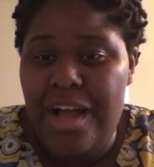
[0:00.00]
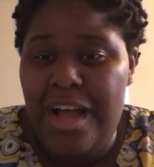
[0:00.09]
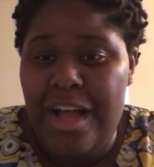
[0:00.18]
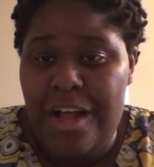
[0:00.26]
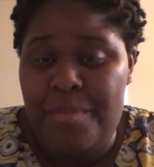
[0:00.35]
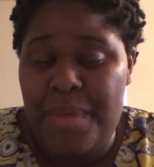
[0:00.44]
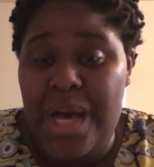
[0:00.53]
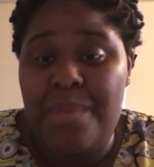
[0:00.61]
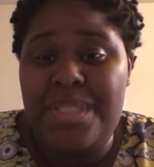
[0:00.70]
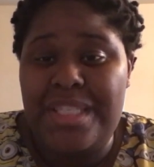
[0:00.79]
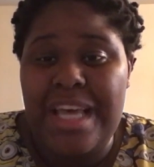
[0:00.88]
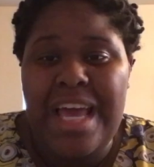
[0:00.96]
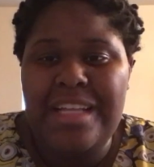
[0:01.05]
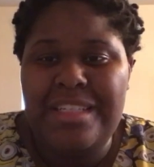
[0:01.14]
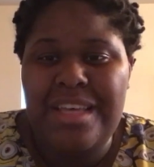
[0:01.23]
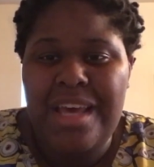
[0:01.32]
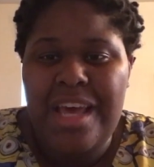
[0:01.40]

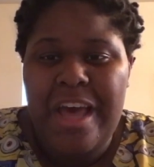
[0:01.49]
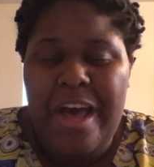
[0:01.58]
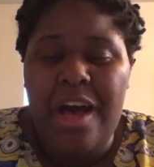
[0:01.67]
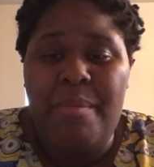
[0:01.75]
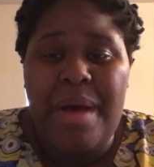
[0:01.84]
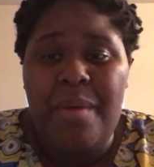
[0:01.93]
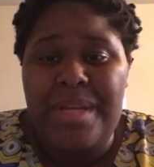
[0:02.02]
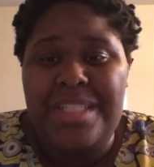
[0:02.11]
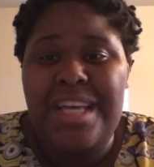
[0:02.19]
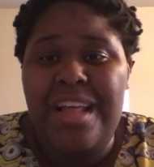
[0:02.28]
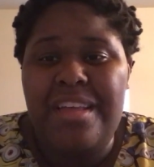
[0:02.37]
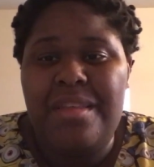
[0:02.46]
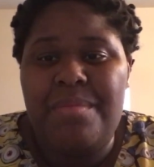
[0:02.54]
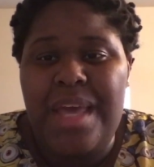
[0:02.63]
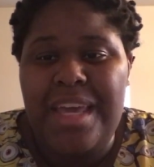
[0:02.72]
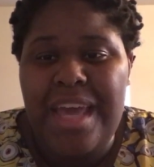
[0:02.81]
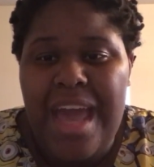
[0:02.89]
upset about me telling them
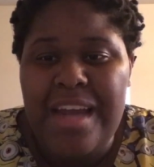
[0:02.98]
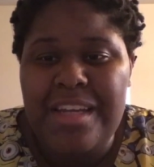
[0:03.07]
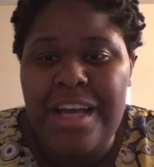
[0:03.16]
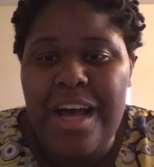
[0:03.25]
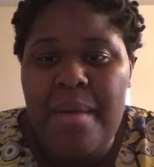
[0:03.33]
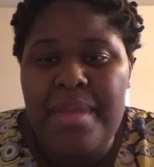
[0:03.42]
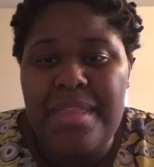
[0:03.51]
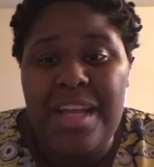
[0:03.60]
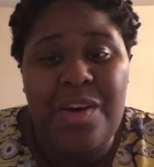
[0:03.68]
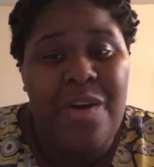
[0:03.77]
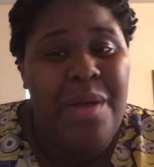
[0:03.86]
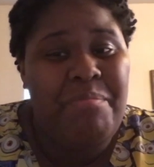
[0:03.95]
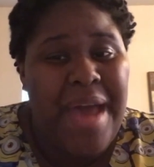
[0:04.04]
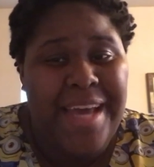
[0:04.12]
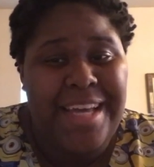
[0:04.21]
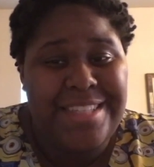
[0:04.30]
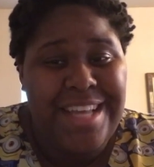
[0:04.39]
they can come and then going
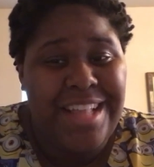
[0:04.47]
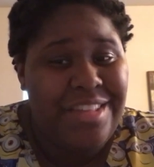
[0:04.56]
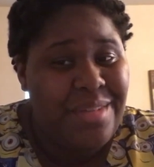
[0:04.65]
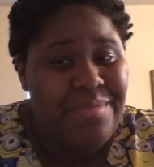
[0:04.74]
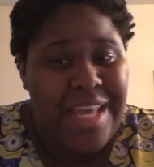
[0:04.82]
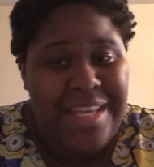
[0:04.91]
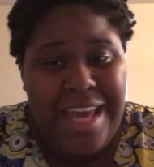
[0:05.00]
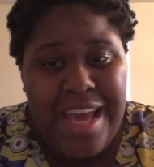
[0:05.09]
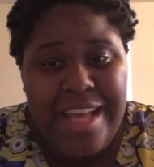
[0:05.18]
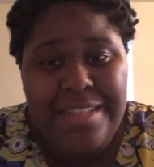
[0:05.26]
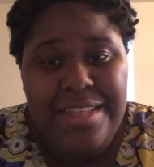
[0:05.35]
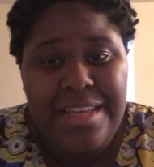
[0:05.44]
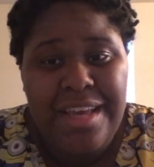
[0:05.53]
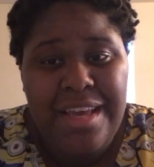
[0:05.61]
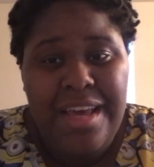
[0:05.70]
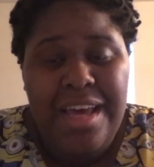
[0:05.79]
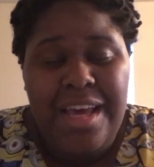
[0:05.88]
back and telling them they can't,
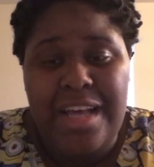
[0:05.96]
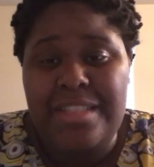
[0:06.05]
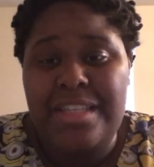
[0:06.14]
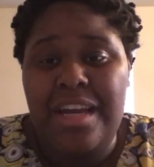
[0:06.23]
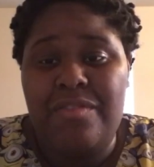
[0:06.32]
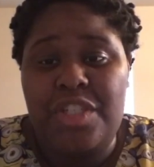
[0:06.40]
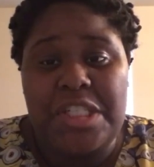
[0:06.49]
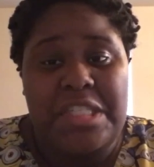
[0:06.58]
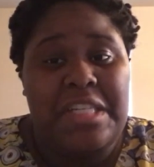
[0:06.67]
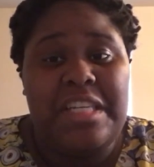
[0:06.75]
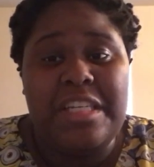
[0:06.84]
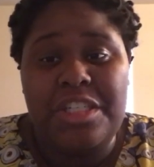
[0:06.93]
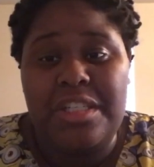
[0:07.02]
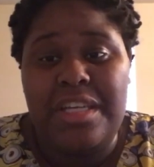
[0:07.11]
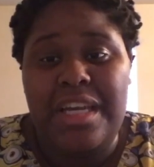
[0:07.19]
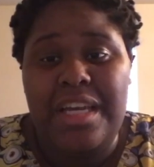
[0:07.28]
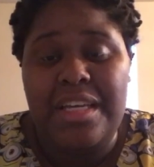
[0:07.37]
instead of just
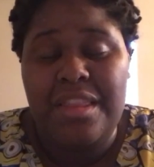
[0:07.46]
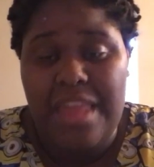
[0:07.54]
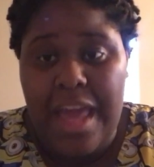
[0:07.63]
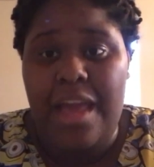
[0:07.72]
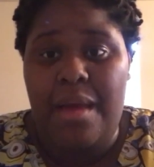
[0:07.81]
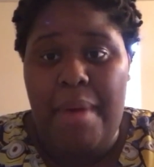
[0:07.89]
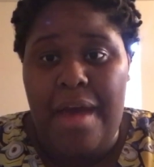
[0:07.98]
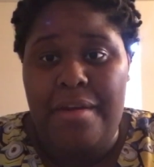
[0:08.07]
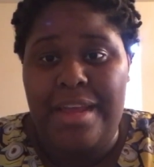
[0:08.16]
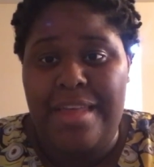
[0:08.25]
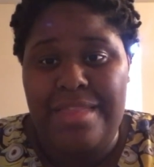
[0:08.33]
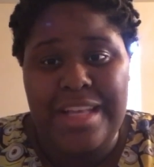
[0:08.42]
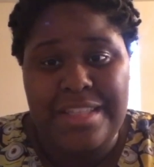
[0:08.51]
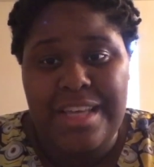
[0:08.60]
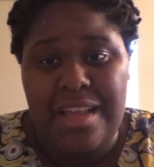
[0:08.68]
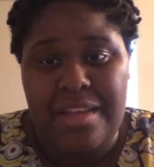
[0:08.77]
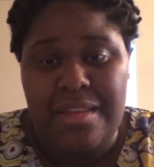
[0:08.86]
initially thinking about it and then
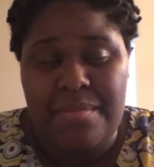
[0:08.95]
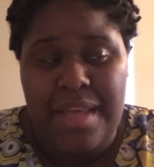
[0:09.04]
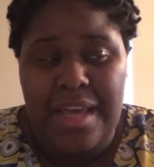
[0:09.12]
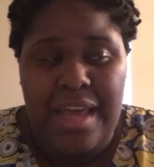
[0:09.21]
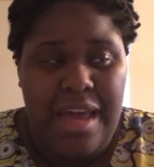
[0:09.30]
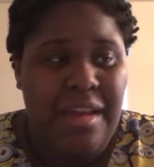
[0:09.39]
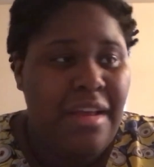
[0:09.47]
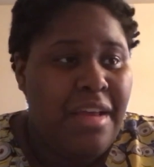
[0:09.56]
telling them they can't.